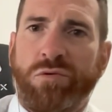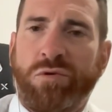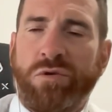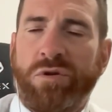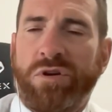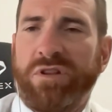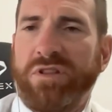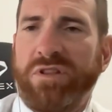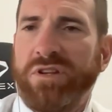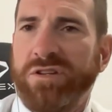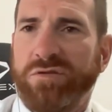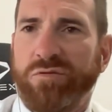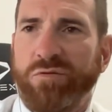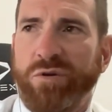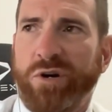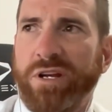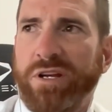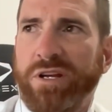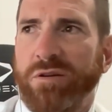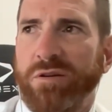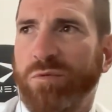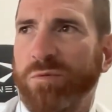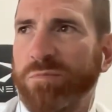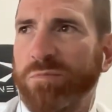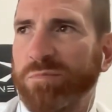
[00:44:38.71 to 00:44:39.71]
this week.
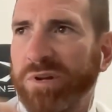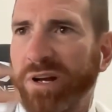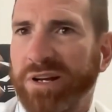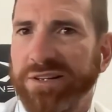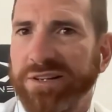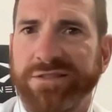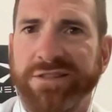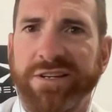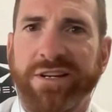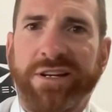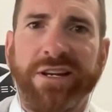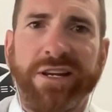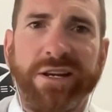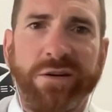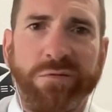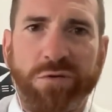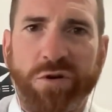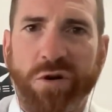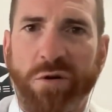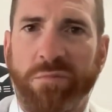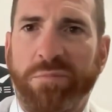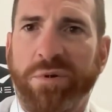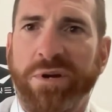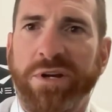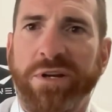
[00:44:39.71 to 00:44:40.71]
We played Sydney, we
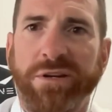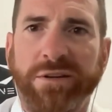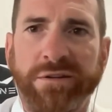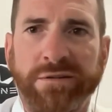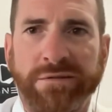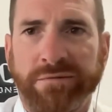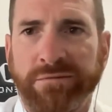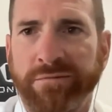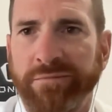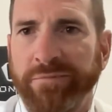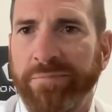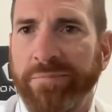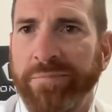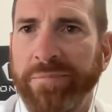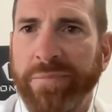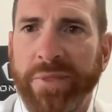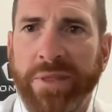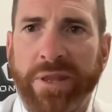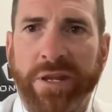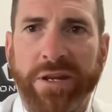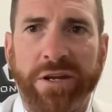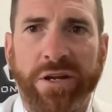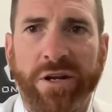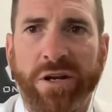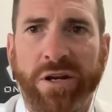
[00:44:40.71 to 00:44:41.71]
got beaten.
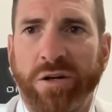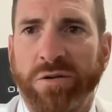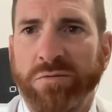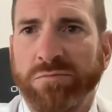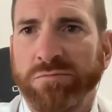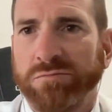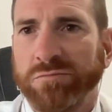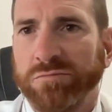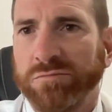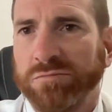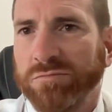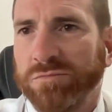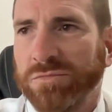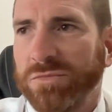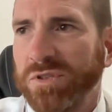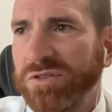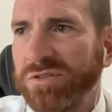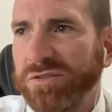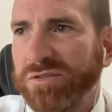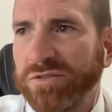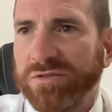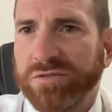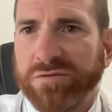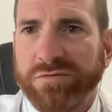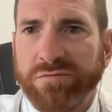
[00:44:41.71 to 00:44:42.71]
You know, this
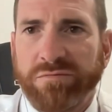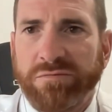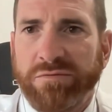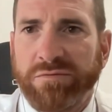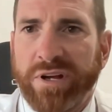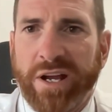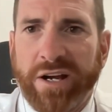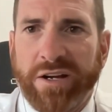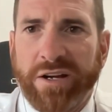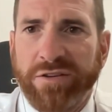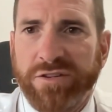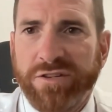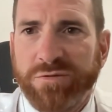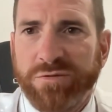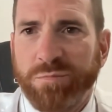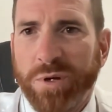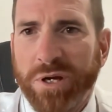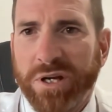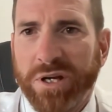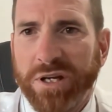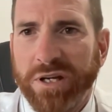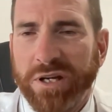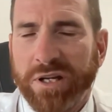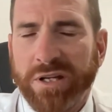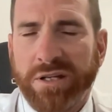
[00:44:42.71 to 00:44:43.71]
is how could this
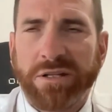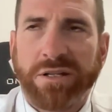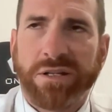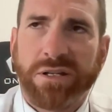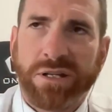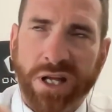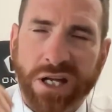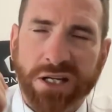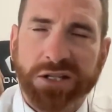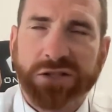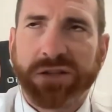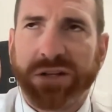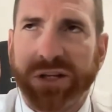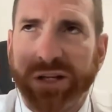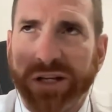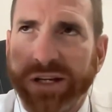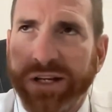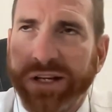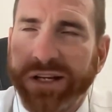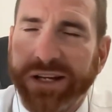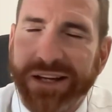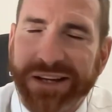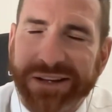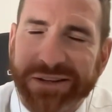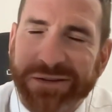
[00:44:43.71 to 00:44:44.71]
be? And naturally,
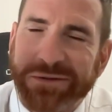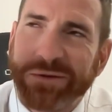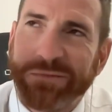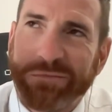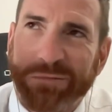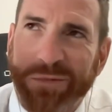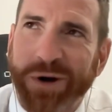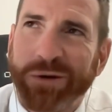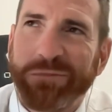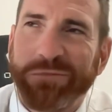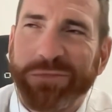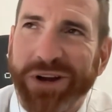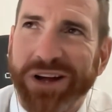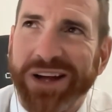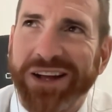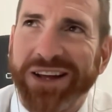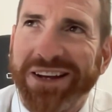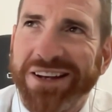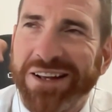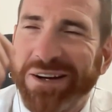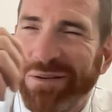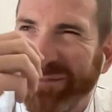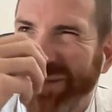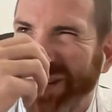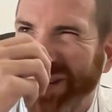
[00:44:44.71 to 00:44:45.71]
in my brain,
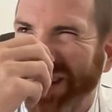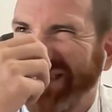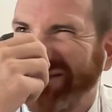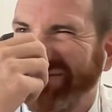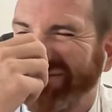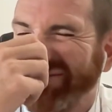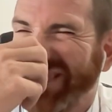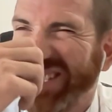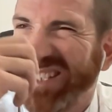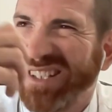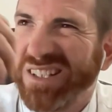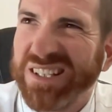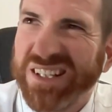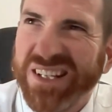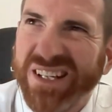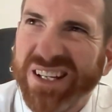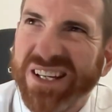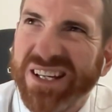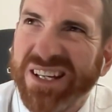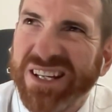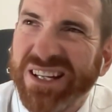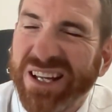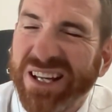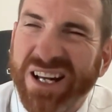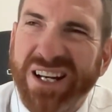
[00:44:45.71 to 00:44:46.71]
I'm like,
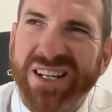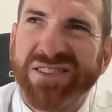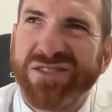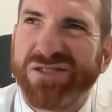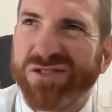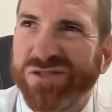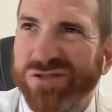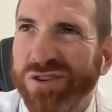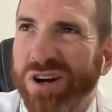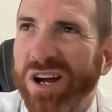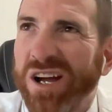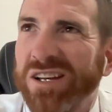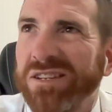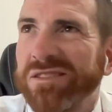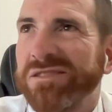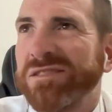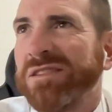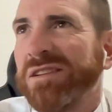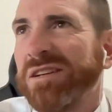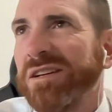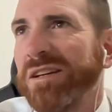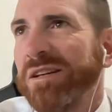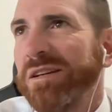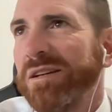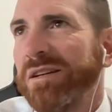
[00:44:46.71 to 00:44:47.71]
that is strange,
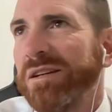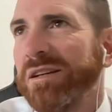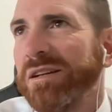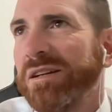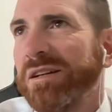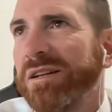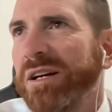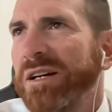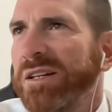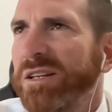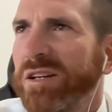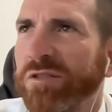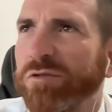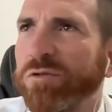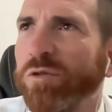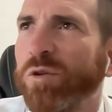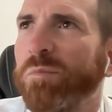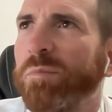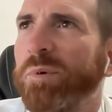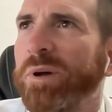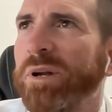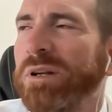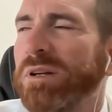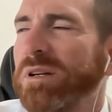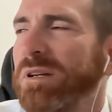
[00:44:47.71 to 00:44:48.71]
Leigh. And then I thought,
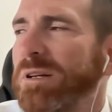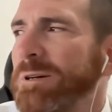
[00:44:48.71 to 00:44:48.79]
but